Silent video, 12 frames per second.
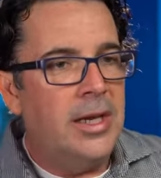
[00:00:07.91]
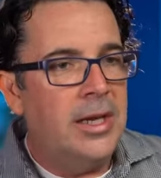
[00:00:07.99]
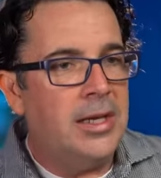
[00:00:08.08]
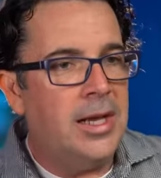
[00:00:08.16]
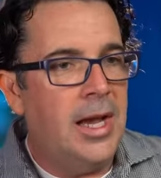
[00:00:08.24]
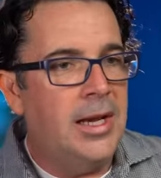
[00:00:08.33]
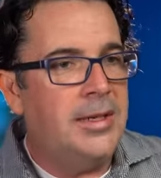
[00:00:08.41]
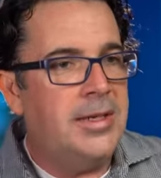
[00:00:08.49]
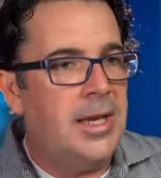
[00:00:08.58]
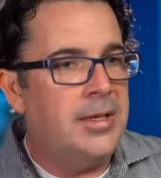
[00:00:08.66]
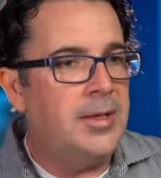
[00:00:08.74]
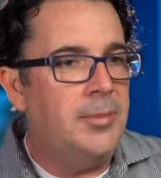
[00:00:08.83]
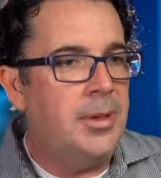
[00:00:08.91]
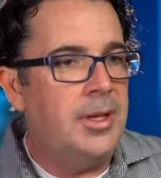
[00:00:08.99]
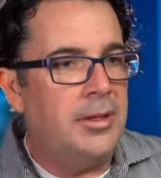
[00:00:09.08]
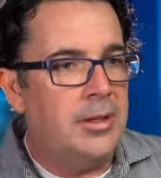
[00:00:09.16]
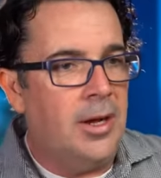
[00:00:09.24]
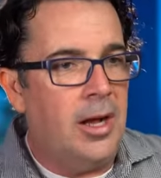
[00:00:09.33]
it kind of takes a bit
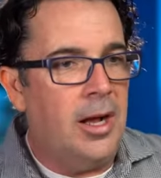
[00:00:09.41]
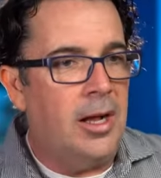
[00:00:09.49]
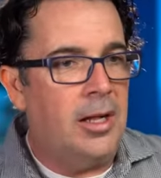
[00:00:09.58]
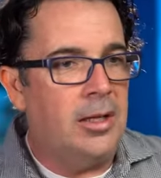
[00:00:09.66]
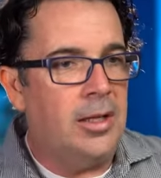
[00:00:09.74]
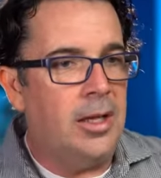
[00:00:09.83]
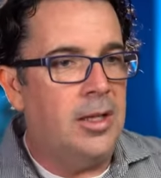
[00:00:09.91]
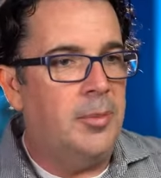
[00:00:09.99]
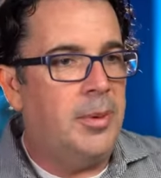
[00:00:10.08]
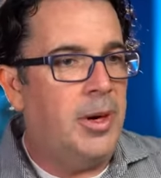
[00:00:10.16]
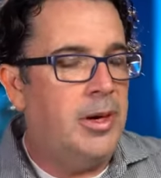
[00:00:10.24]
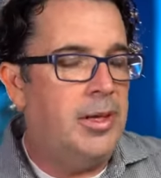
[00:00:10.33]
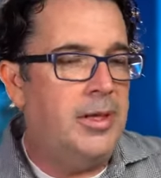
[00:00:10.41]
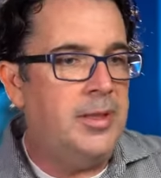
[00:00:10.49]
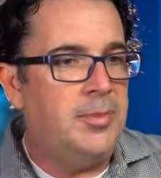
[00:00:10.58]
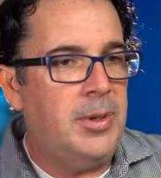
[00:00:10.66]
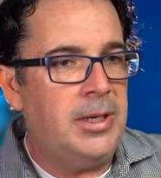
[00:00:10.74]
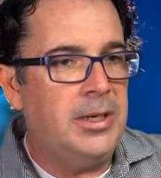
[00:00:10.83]
of gall on the part of these
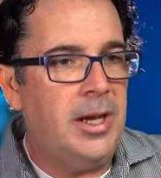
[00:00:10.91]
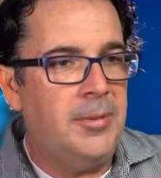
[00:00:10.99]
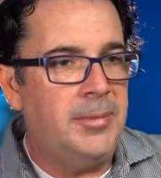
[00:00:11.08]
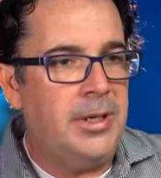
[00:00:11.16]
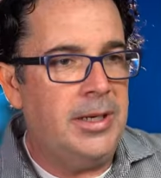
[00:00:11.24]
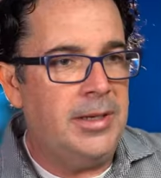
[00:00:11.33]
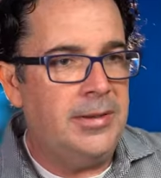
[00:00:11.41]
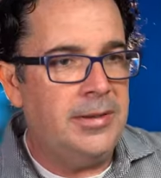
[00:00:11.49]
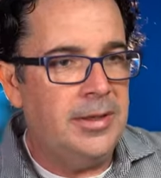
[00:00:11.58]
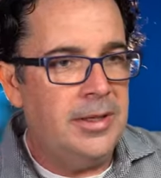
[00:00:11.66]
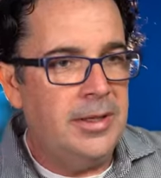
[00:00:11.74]
big companies.